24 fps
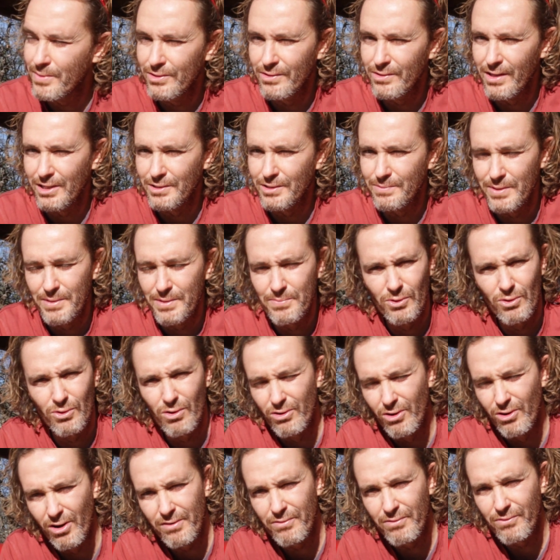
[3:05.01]
to those people who are
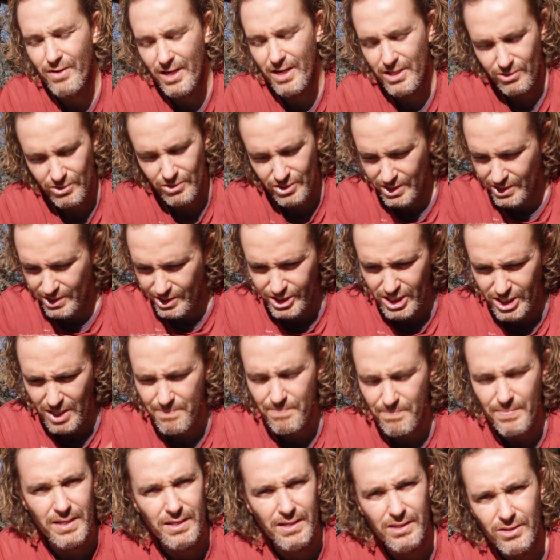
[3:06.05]
not afraid to just
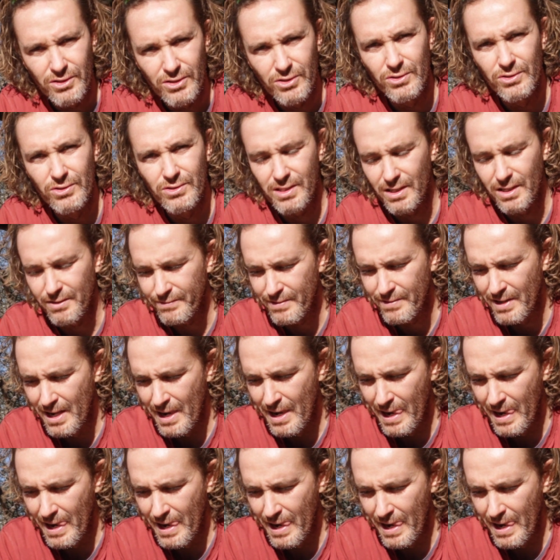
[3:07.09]
jump in and do stuff.